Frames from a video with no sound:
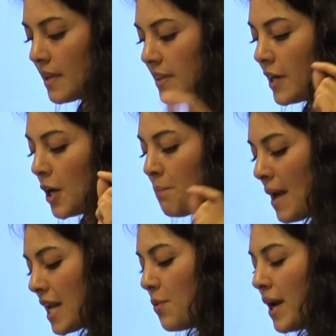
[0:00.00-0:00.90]
There are
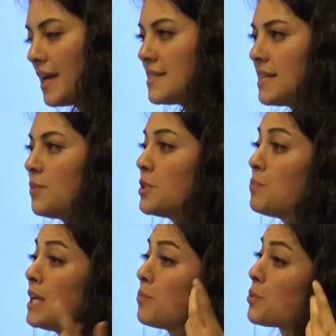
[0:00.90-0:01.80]
many ways in which
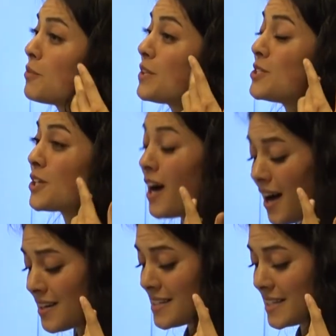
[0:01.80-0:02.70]
being privilege
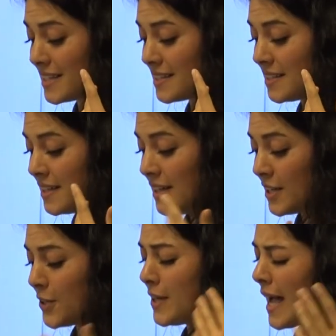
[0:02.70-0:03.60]
cognizant
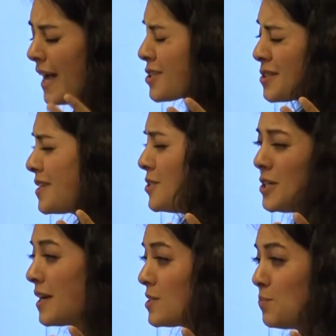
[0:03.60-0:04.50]
could actually
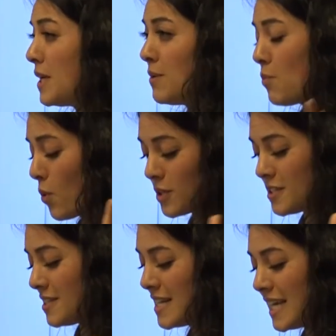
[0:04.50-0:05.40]
just be more
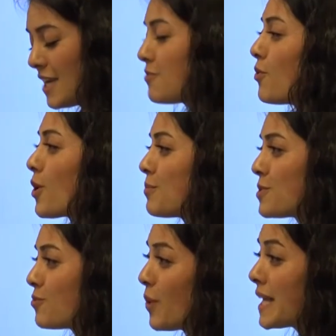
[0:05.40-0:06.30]
sneaky forms
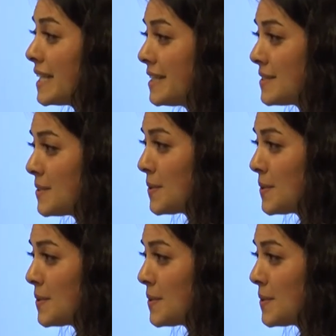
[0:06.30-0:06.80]
of whiteness.